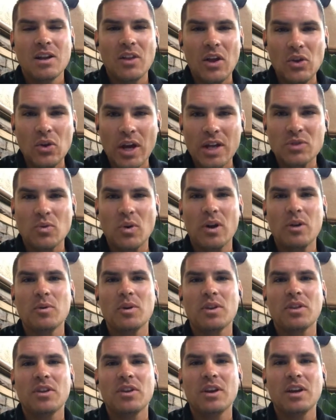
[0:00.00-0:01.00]
let you guys
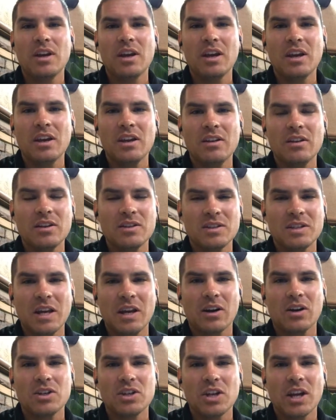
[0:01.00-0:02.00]
run with it, and let's
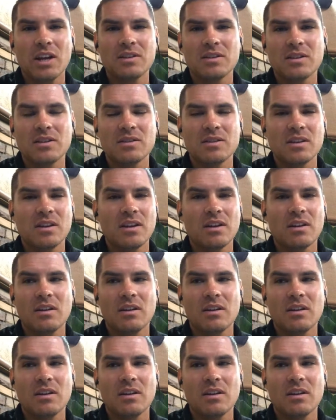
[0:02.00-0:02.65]
take our chances.